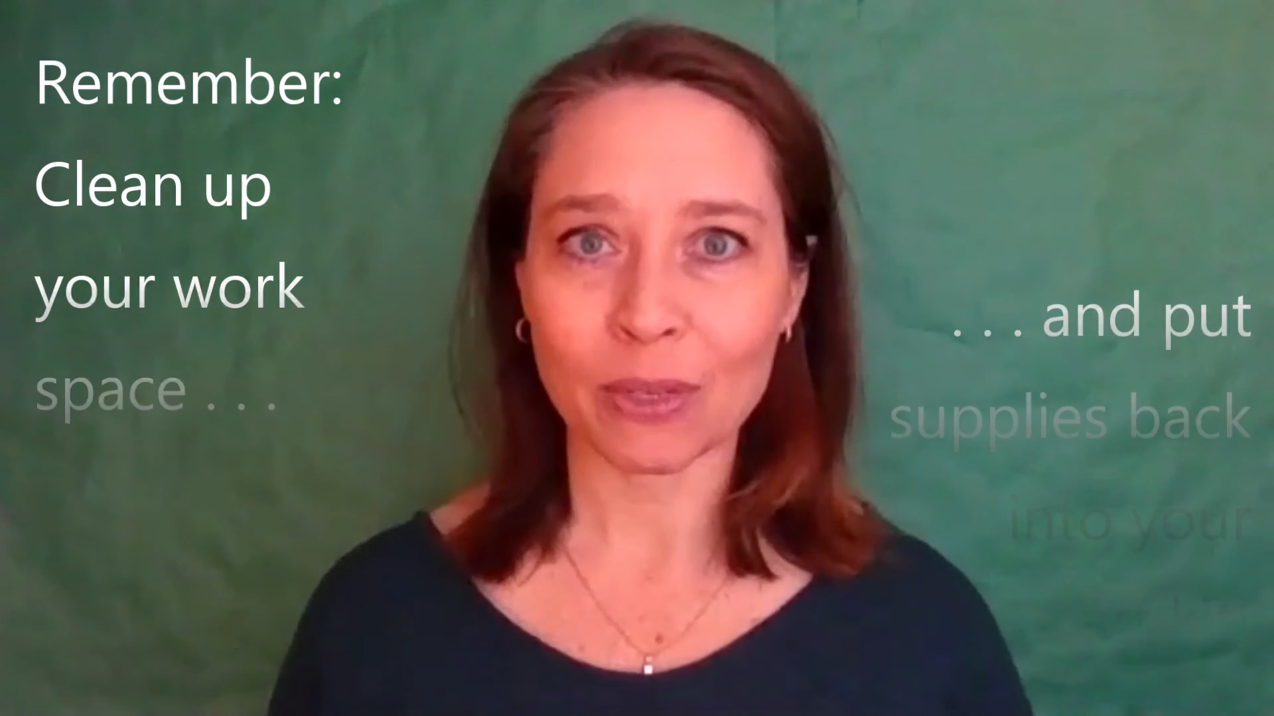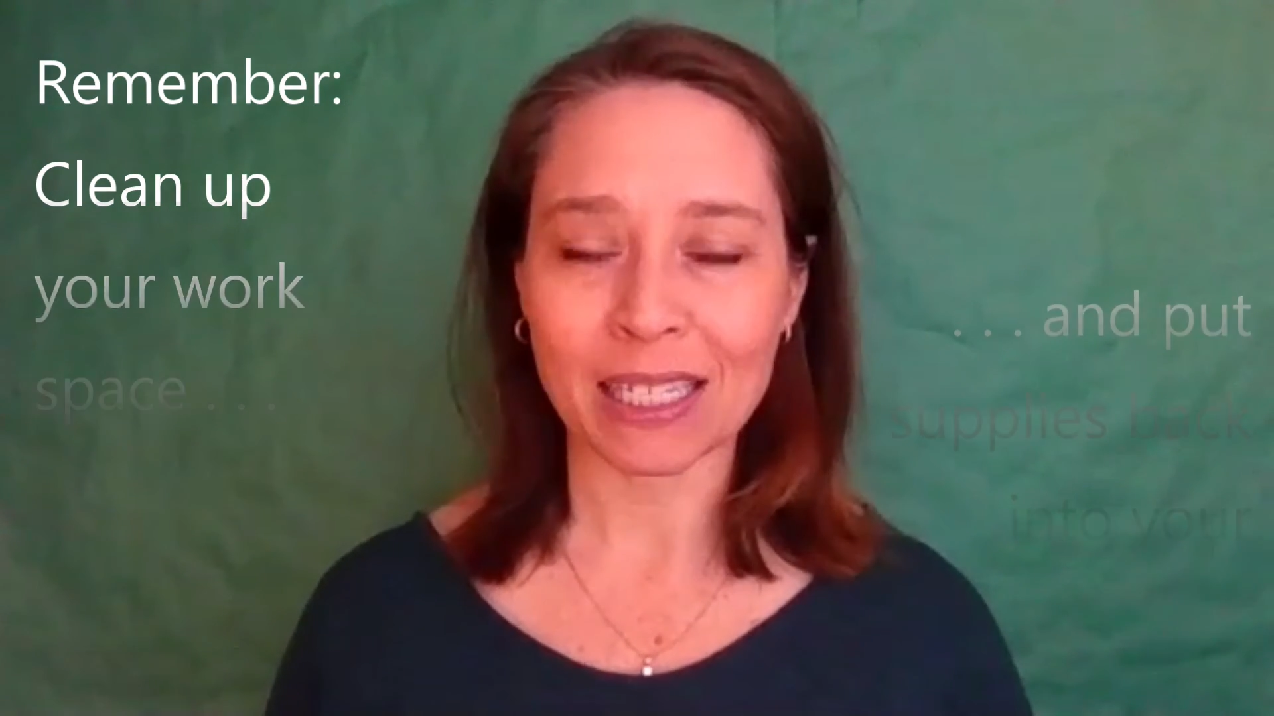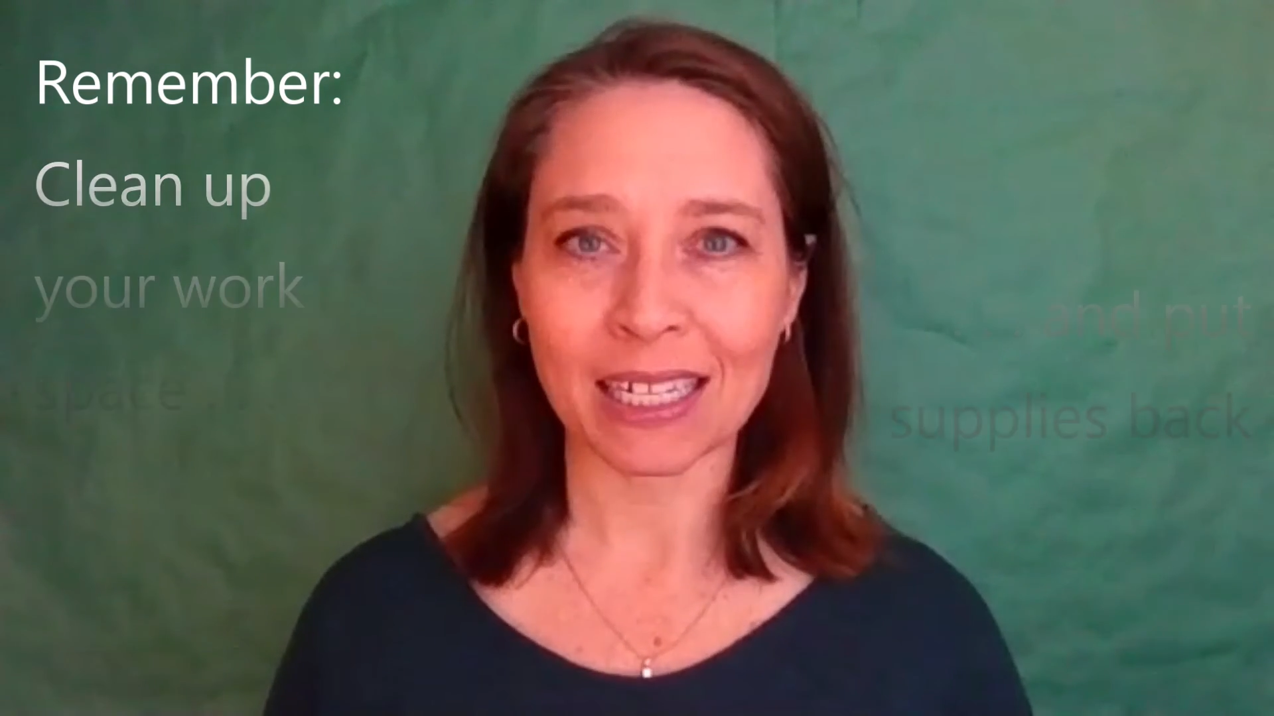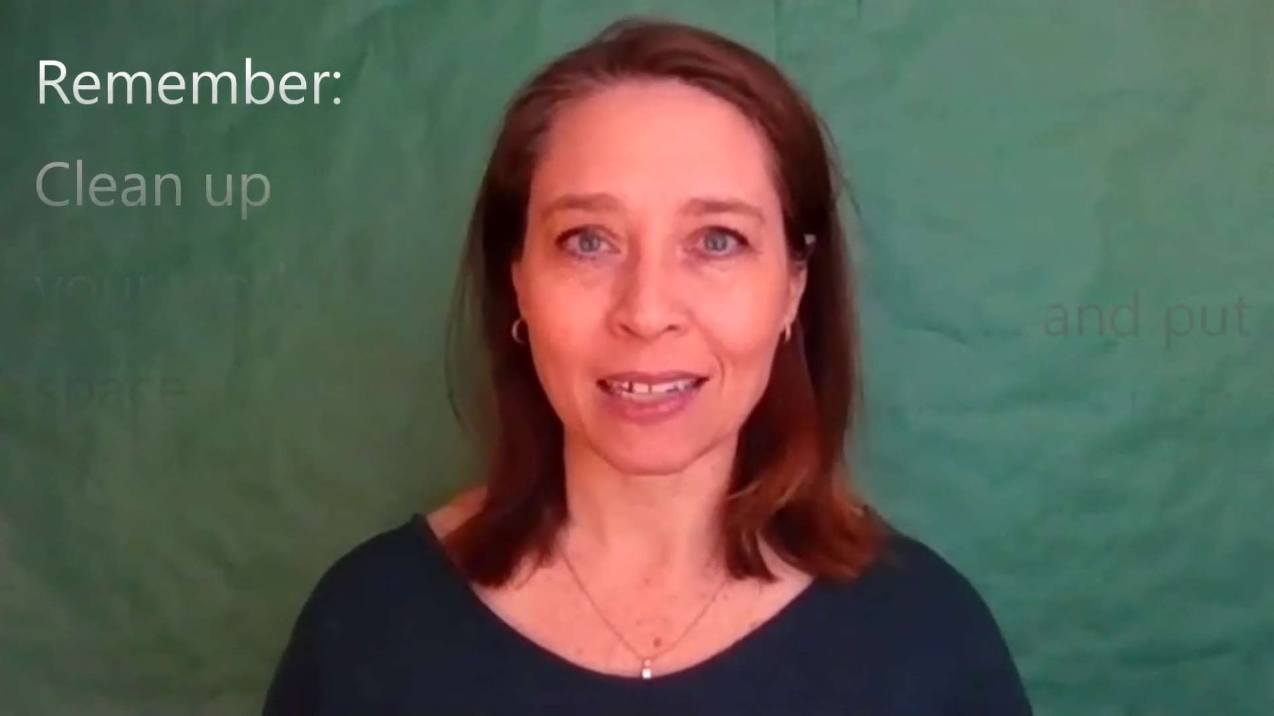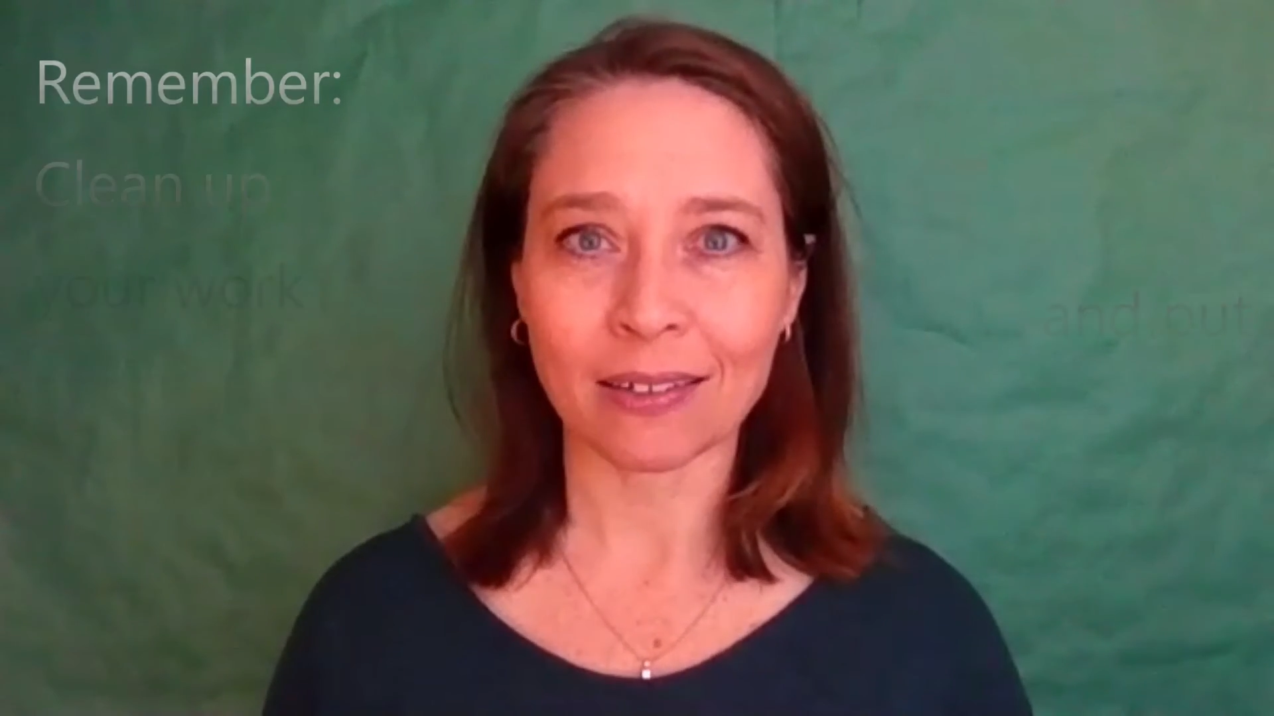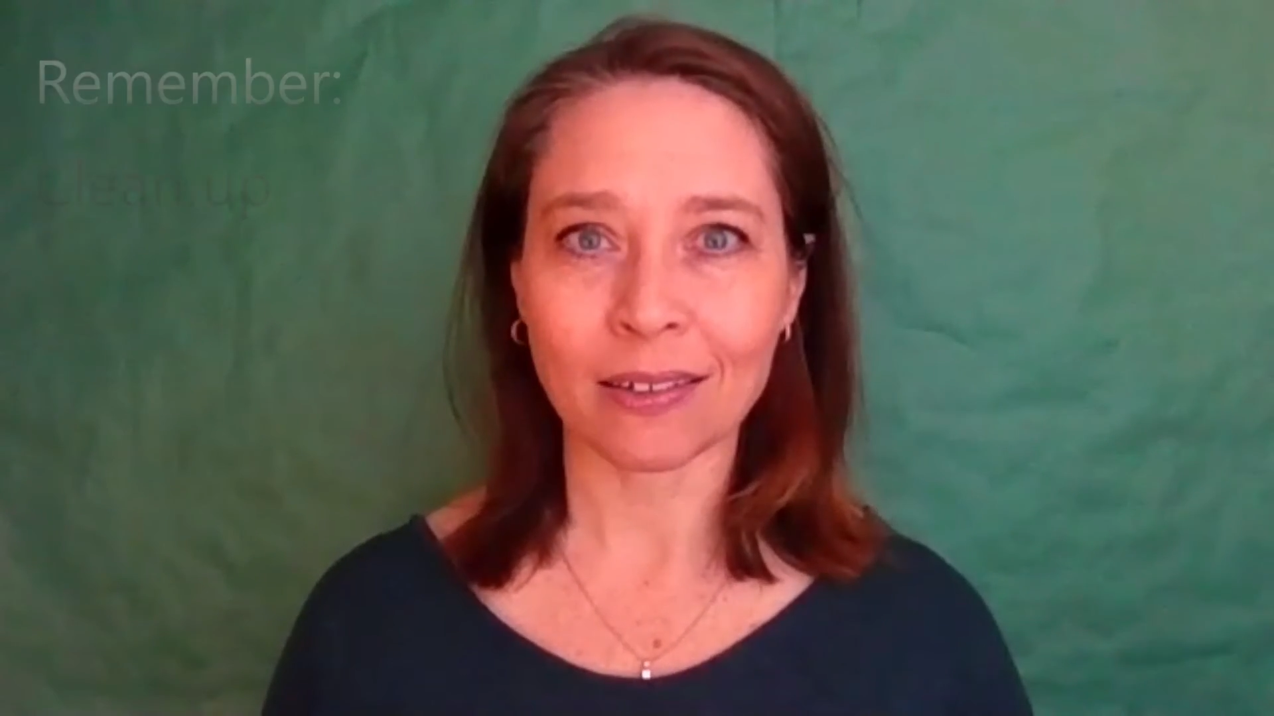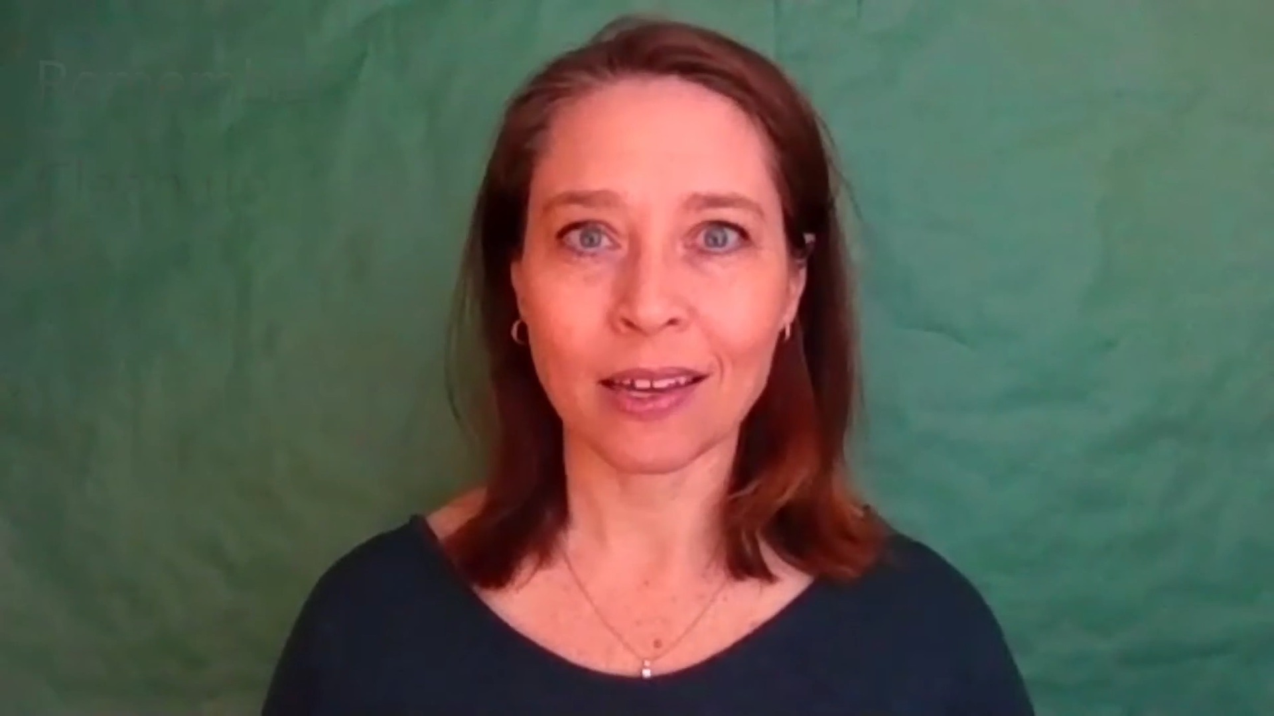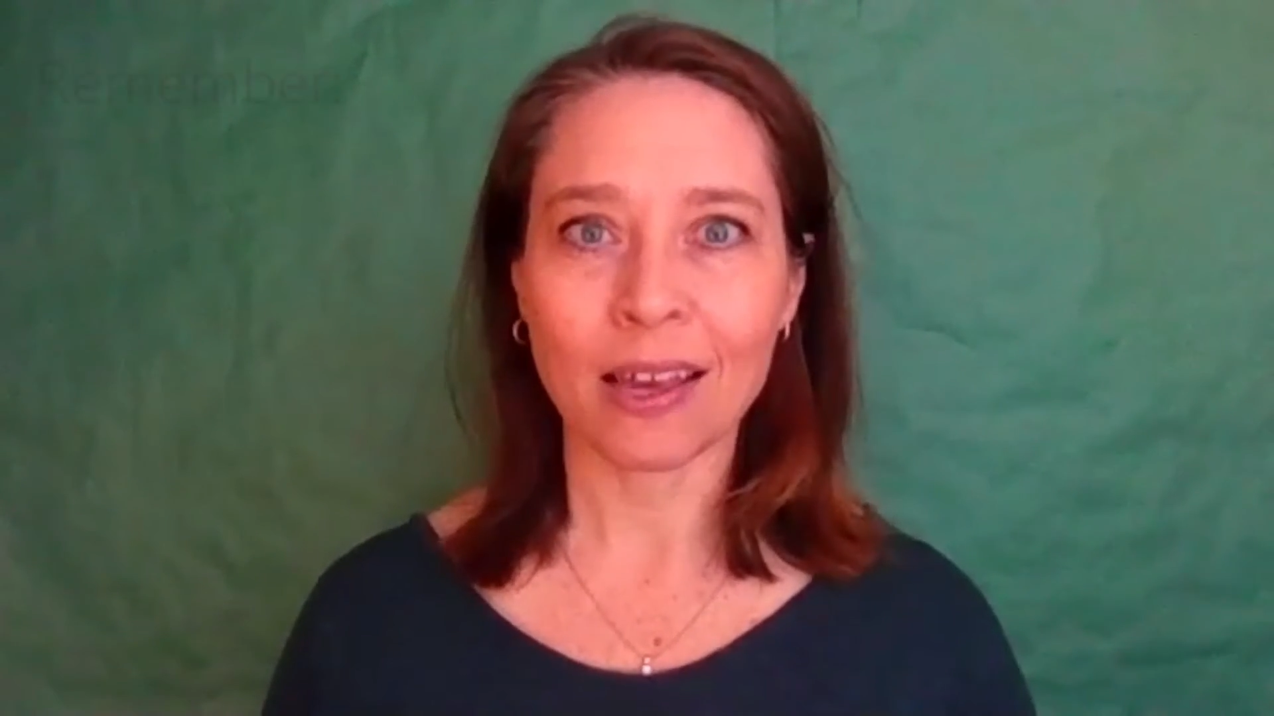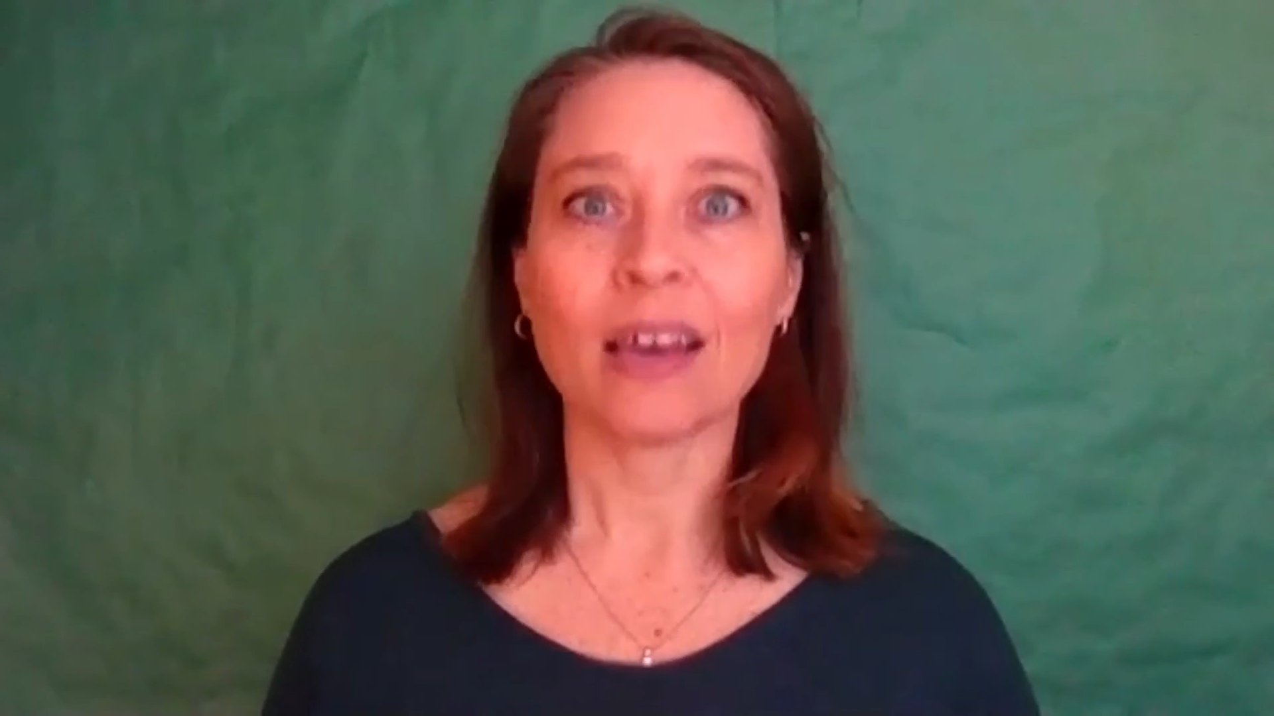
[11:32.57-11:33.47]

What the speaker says: we sin,